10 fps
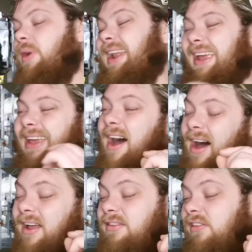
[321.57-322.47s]
to, and I
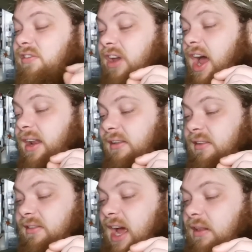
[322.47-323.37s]
can't decide
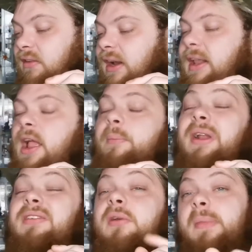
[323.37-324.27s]
as it stands,
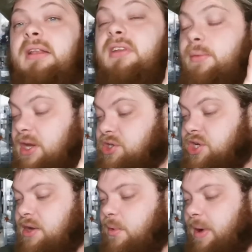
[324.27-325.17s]
but it's the Men's Elimination
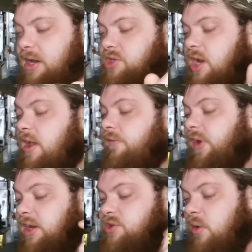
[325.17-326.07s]
Chamber match
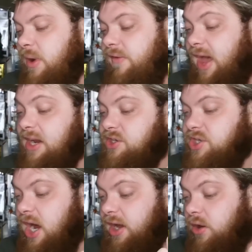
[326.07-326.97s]
featuring, we have AJ
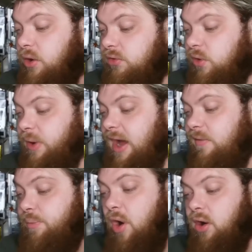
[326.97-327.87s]
Styles, we
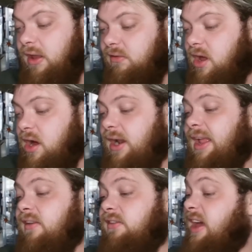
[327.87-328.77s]
have Brock Lesnar,
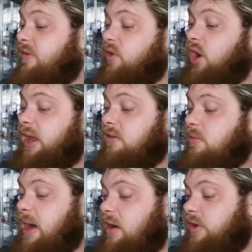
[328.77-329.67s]
Seth
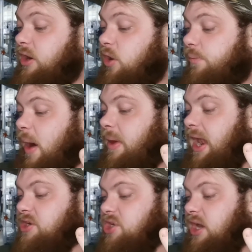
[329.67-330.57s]
Rollins, Matt Riddle, Bobby
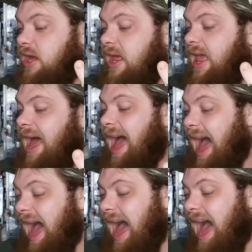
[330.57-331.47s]
Lashley,
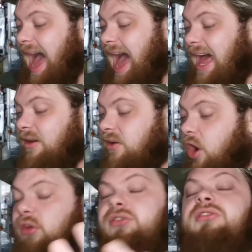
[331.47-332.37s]

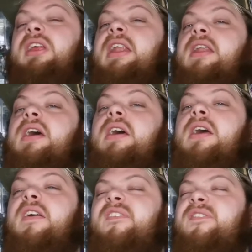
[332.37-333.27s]
and Austin
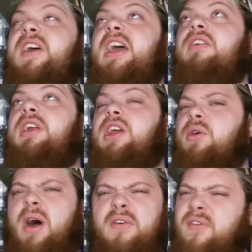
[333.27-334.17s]
Theory,
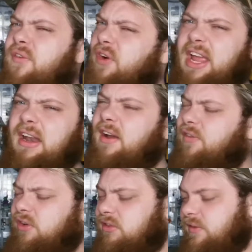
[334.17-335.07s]
who I friggin'
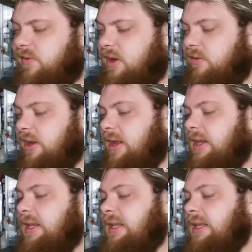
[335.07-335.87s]
love Austin Theory.